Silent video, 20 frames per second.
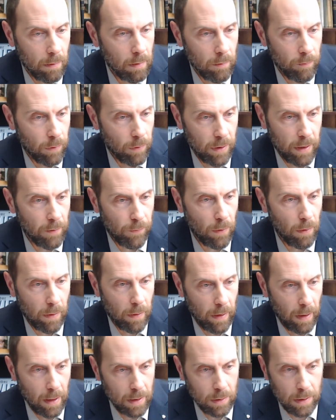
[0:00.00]
for different
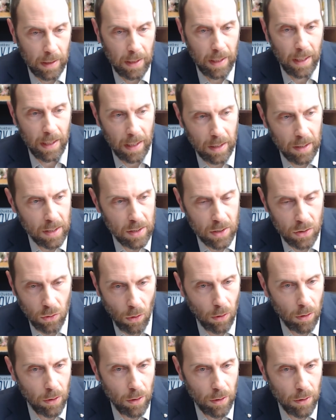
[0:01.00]
things, eating
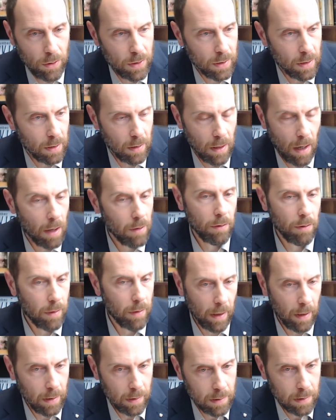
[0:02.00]
disorders and other
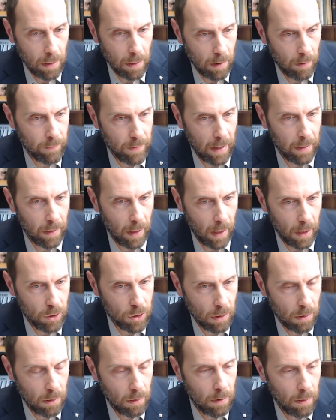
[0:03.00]
things of that
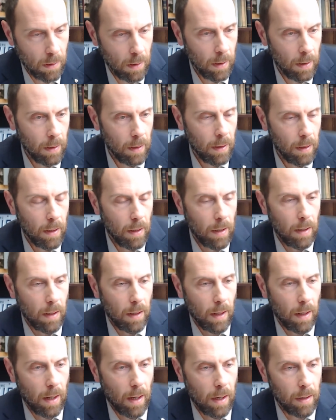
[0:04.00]
nature.
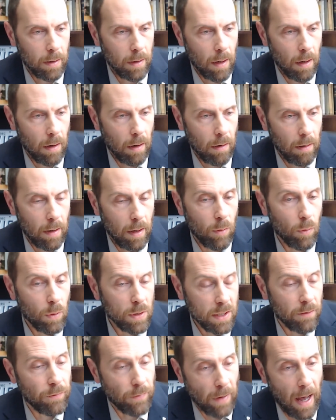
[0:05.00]
And it
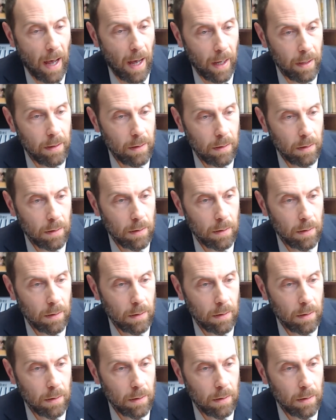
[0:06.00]
was a fad,